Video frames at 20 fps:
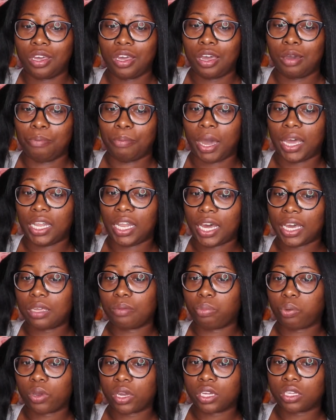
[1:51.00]
my light
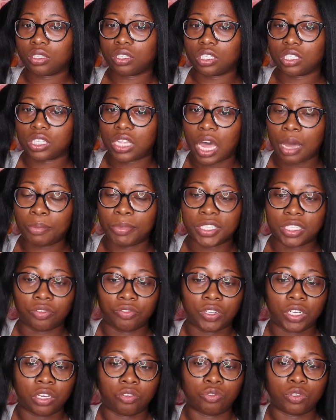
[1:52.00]
press. Is not much of a
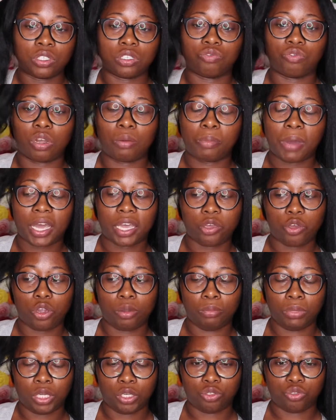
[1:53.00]
difference from my hair
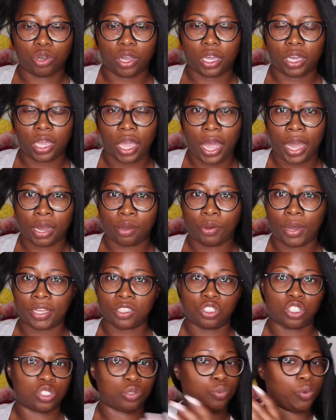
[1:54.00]
blow dry out. I
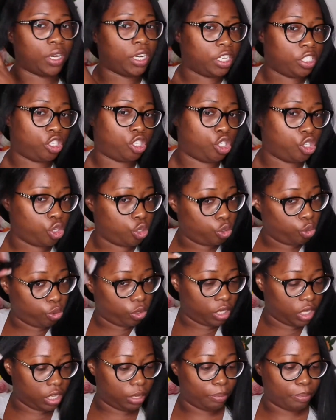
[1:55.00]
just wanted to
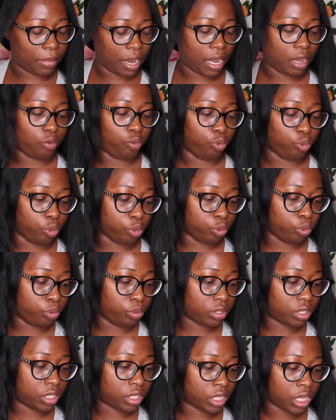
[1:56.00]
get my
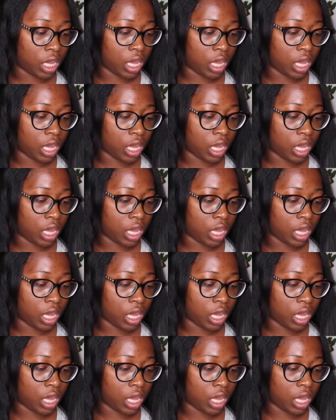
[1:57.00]
roots